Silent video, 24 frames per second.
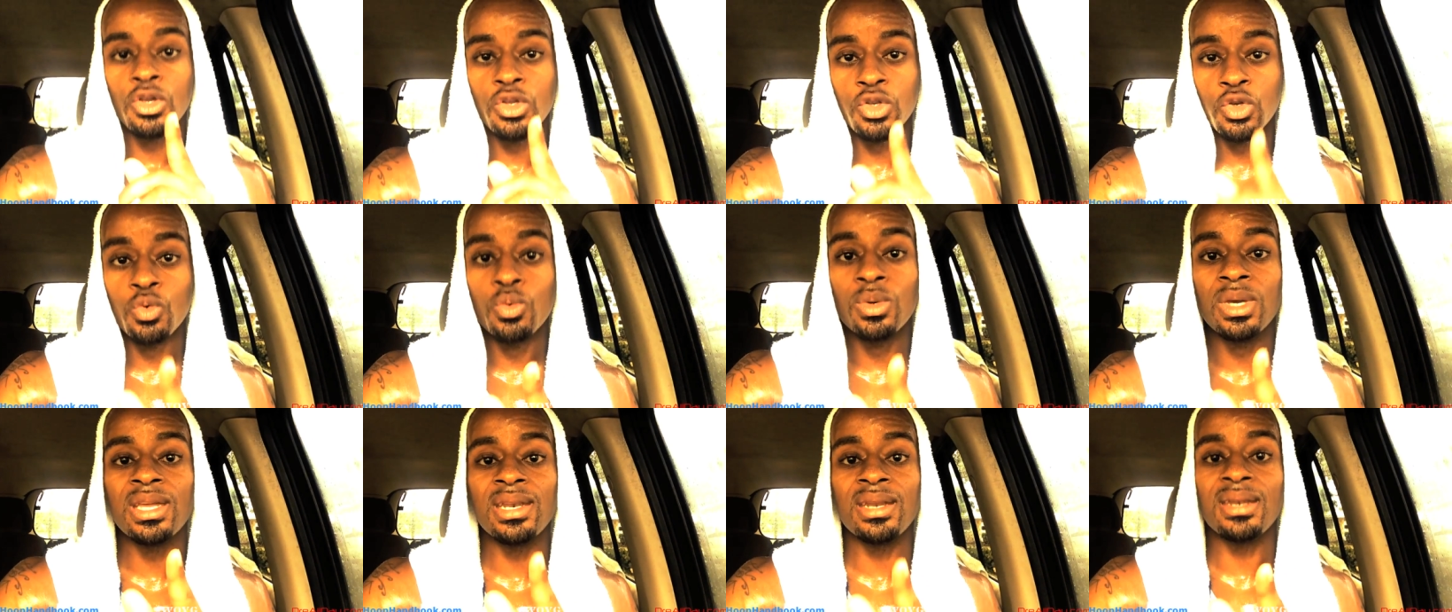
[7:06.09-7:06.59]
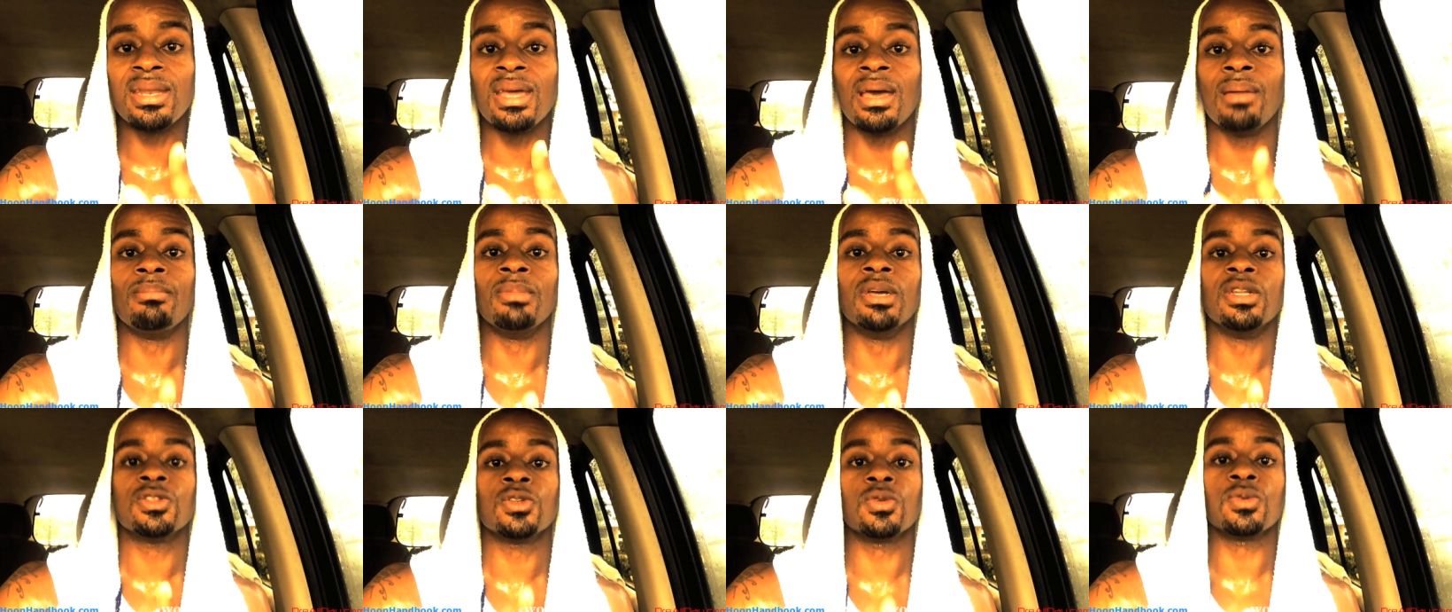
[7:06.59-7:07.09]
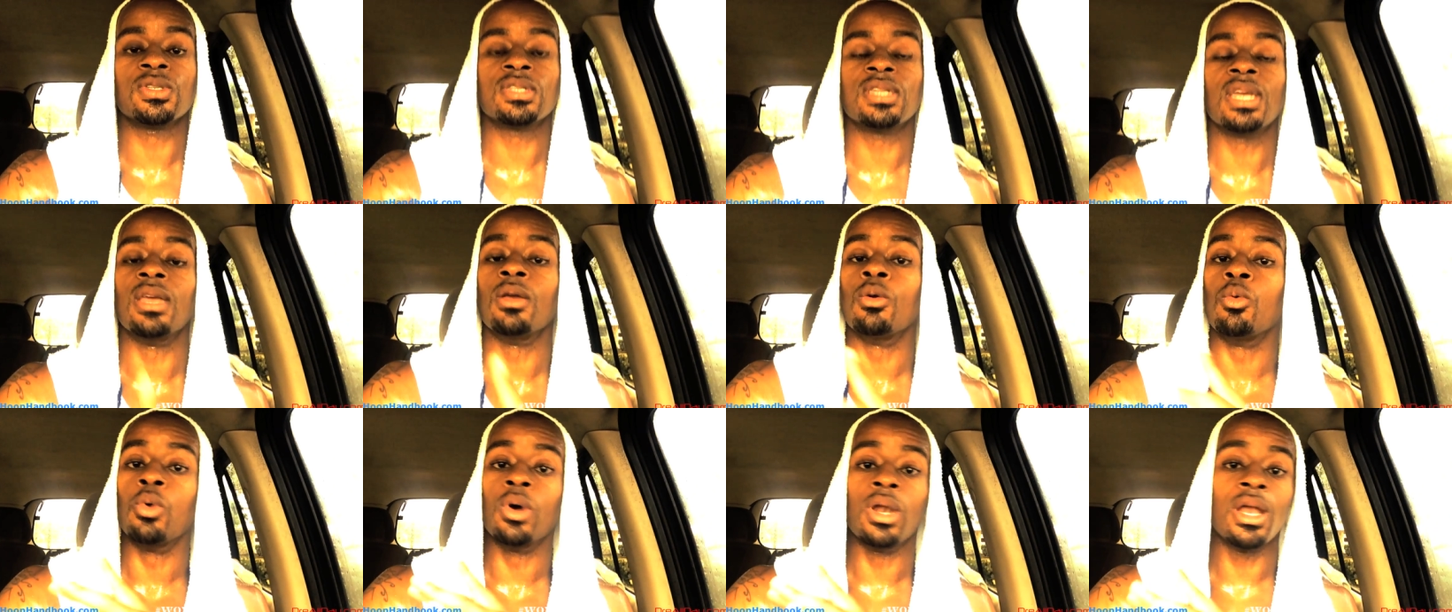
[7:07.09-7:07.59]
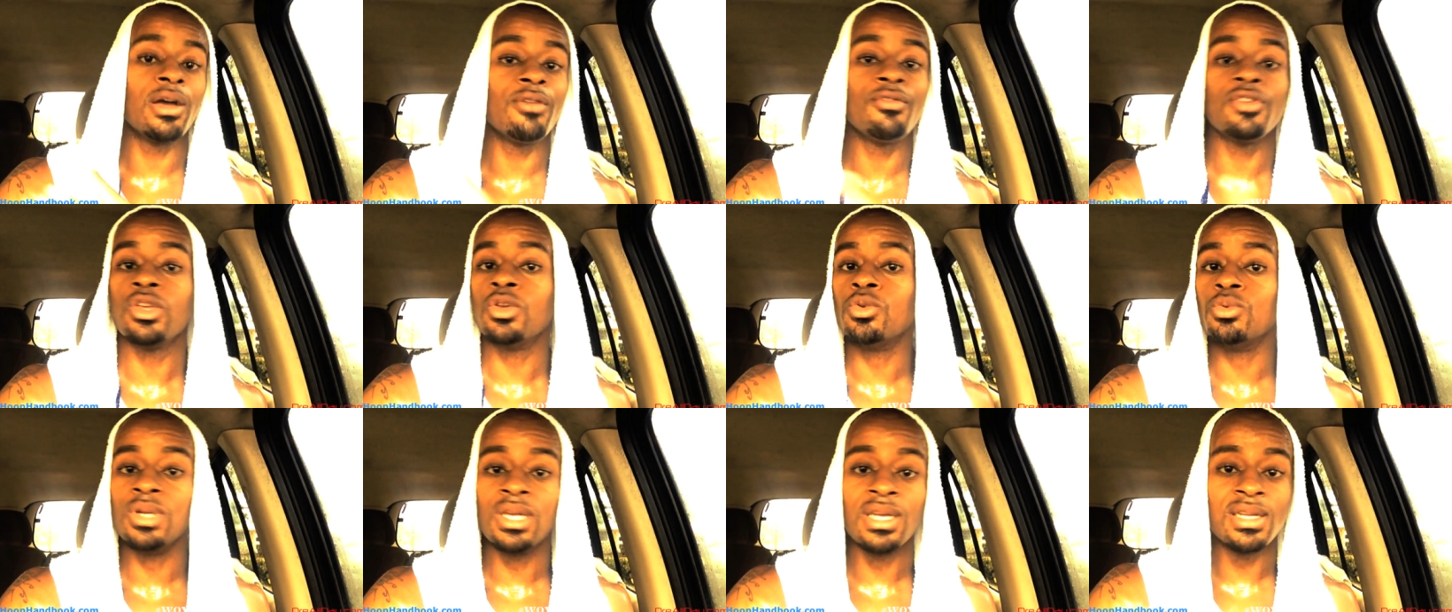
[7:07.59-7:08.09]
you get in that mental state. Whatever
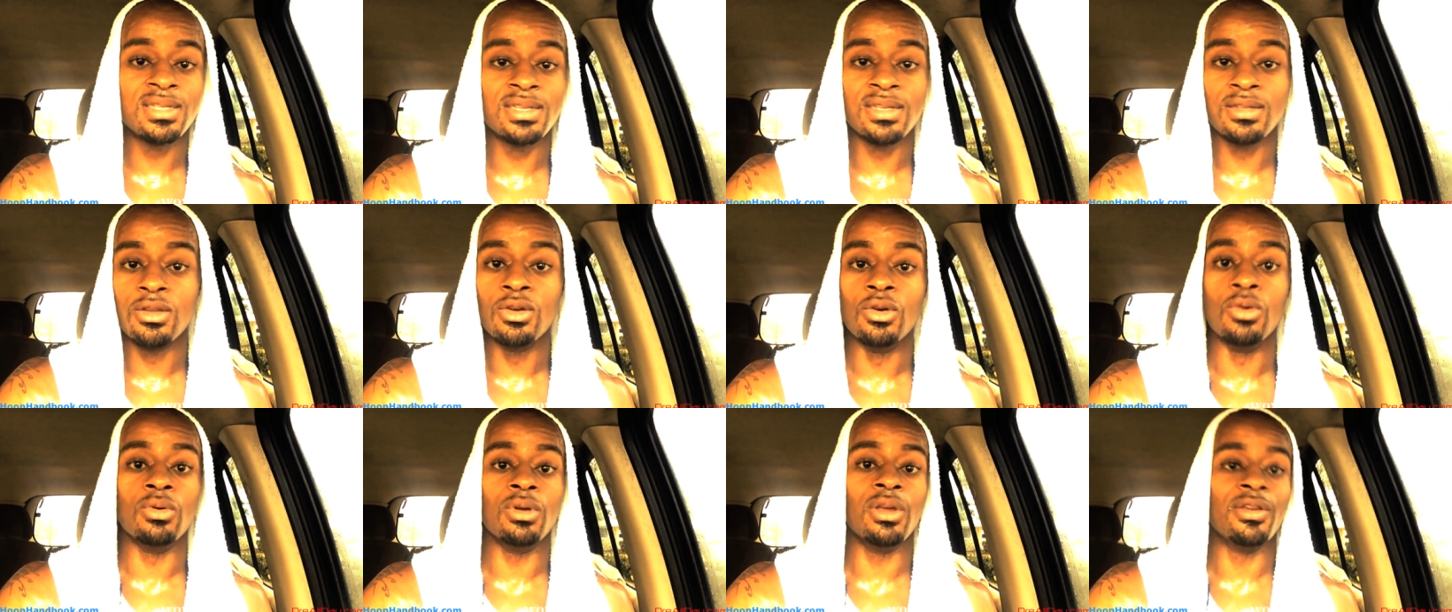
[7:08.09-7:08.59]
you need to do.